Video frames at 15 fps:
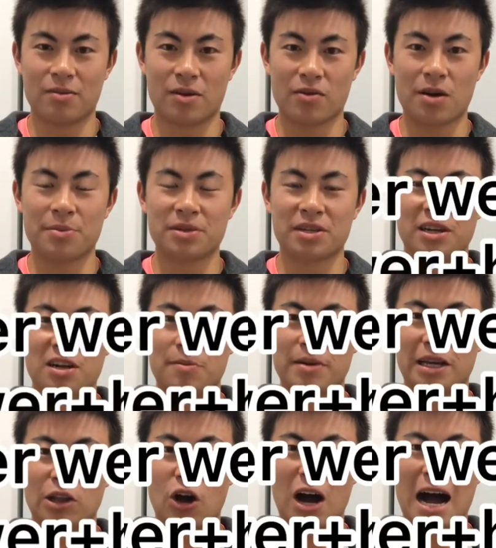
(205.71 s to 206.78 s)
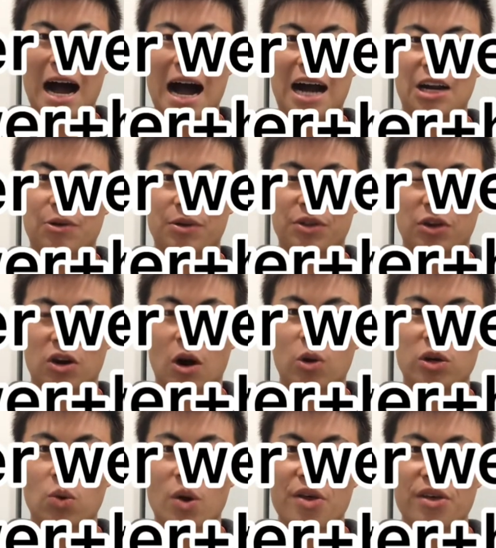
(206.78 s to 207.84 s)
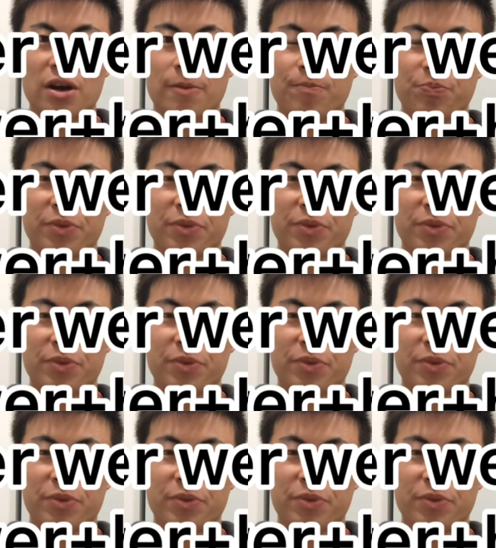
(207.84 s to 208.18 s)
My rubbers are going to be a lot harder in the colder weather,